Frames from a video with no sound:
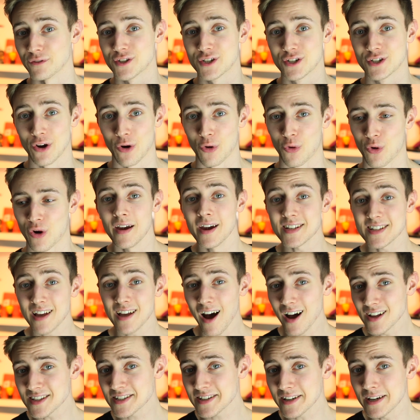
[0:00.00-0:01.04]
so it's
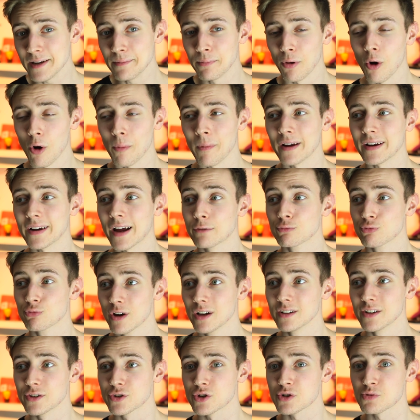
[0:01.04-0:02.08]
hard to keep up, and I
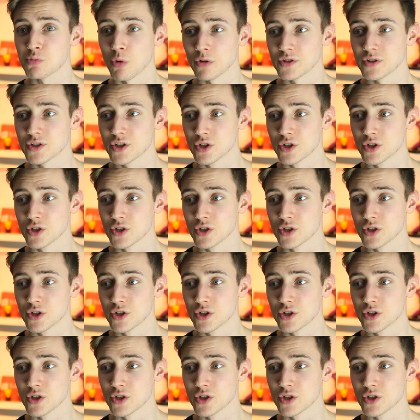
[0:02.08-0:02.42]
really just want